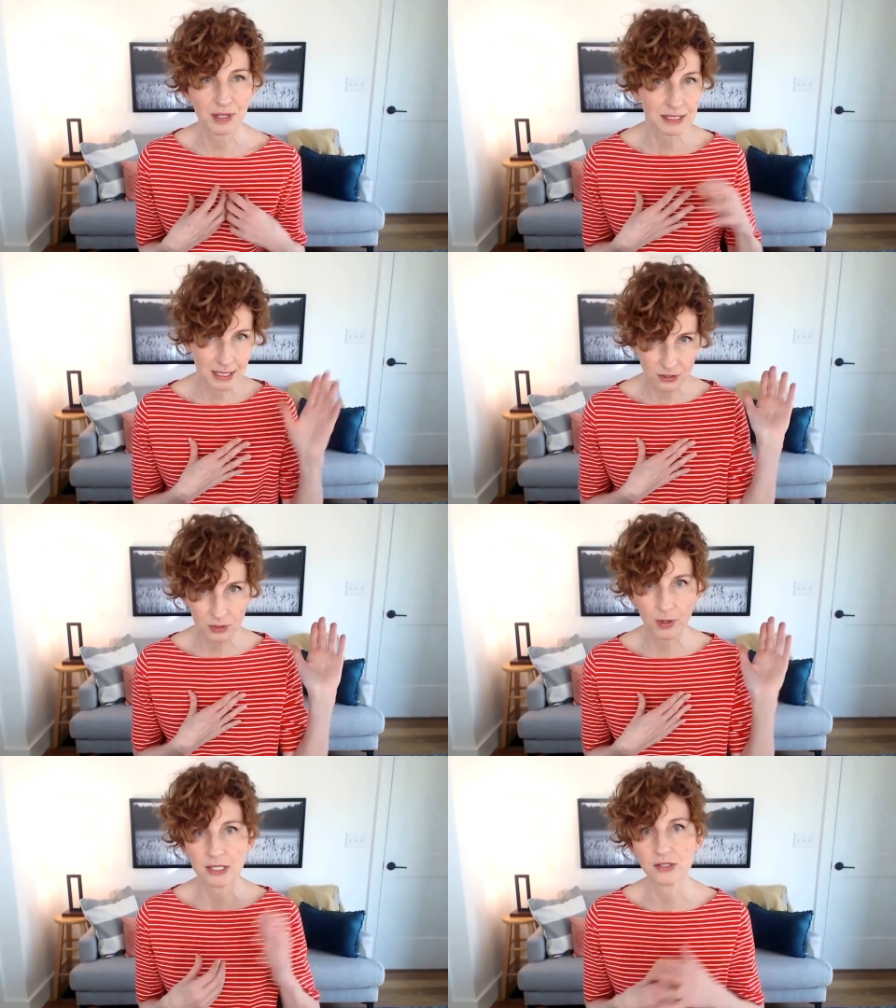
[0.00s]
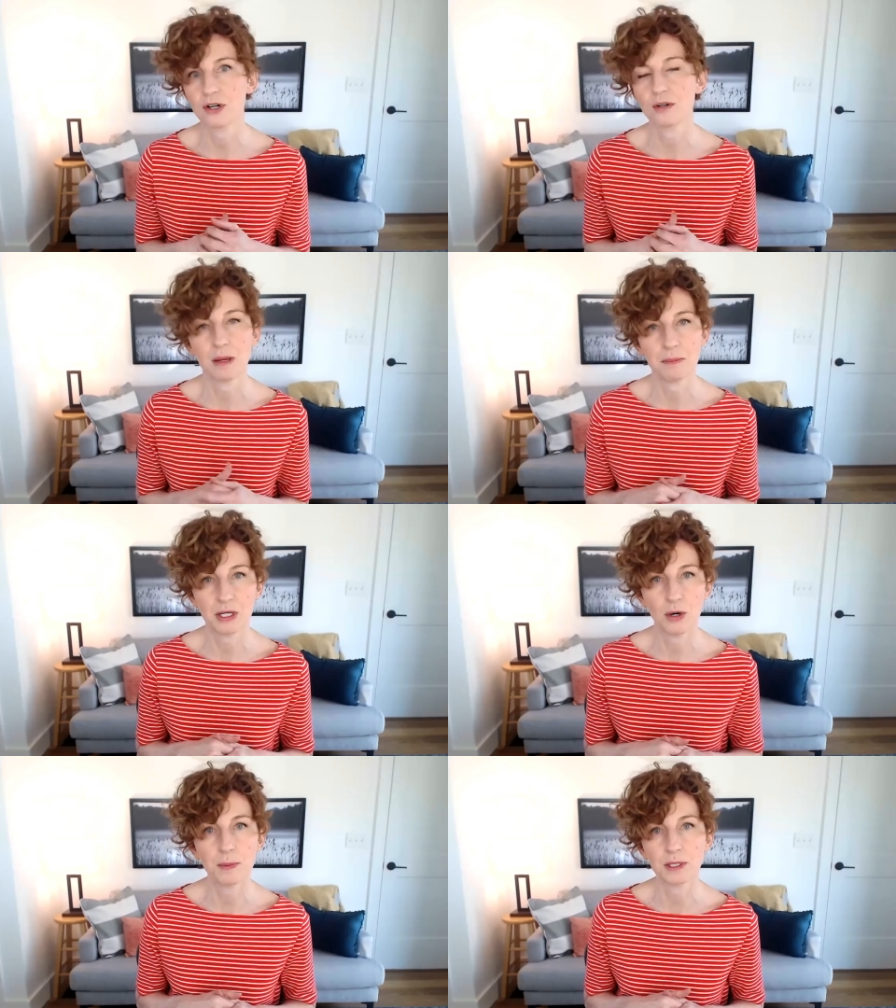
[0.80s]
That's actually why I started my Be
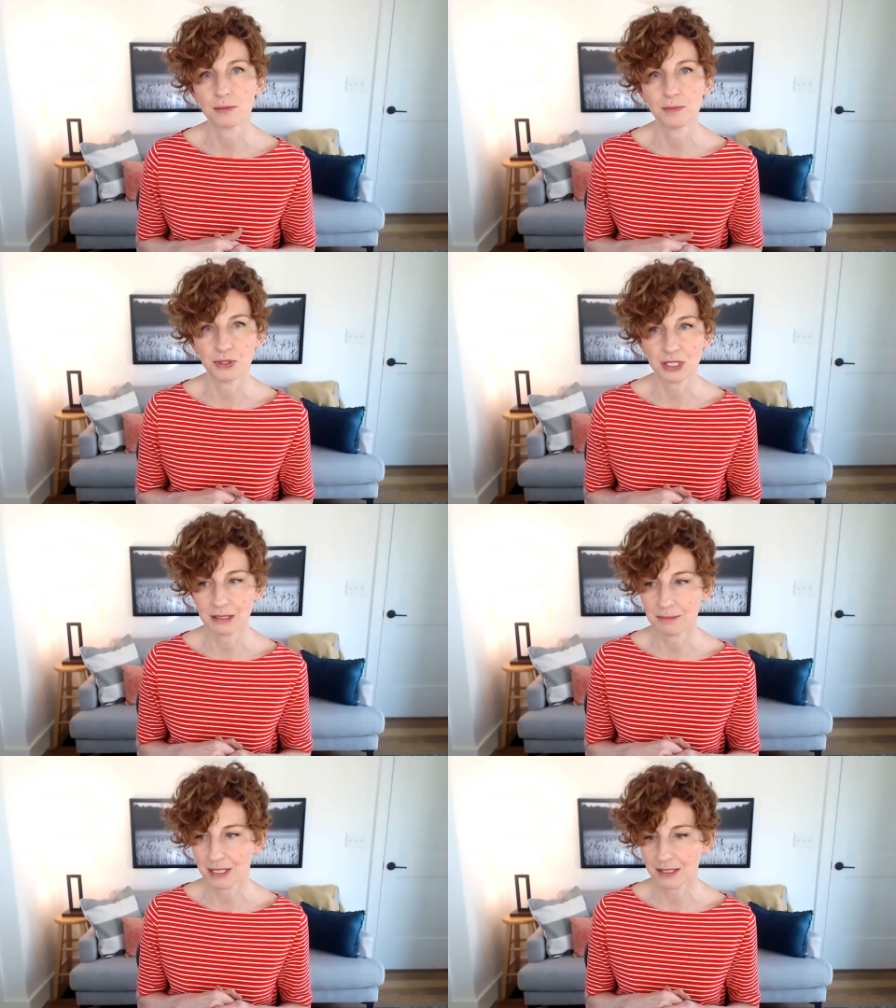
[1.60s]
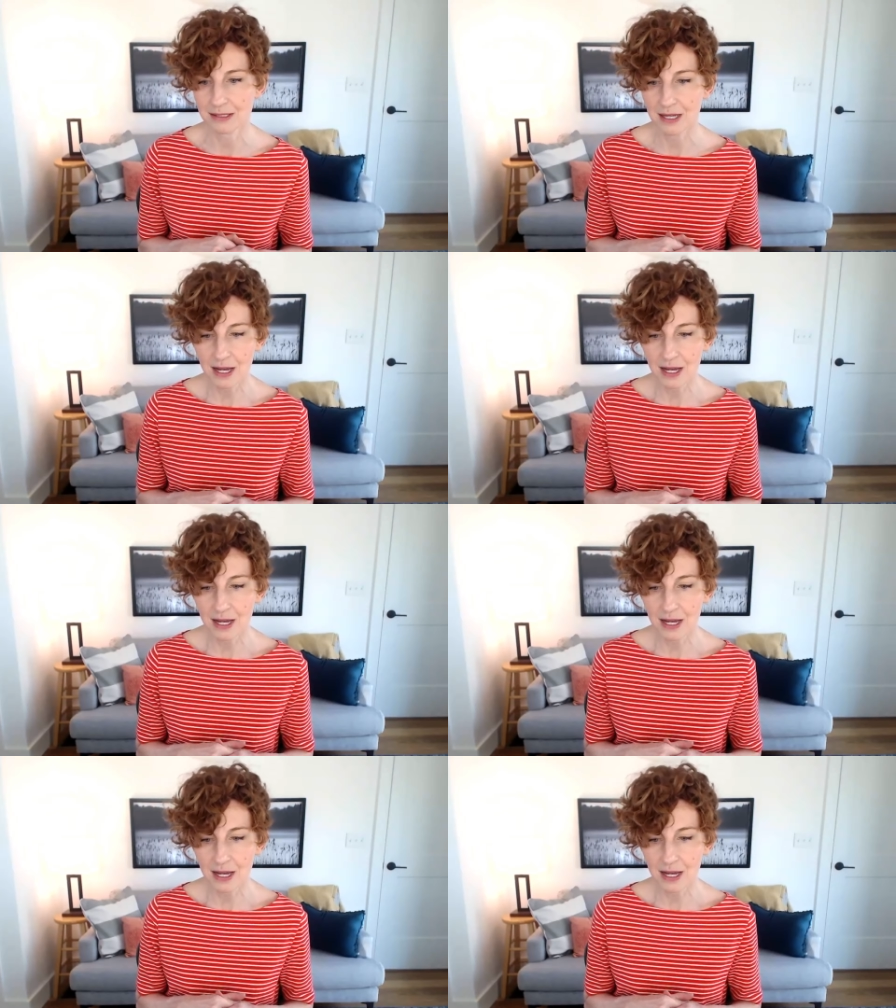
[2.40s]
Open community because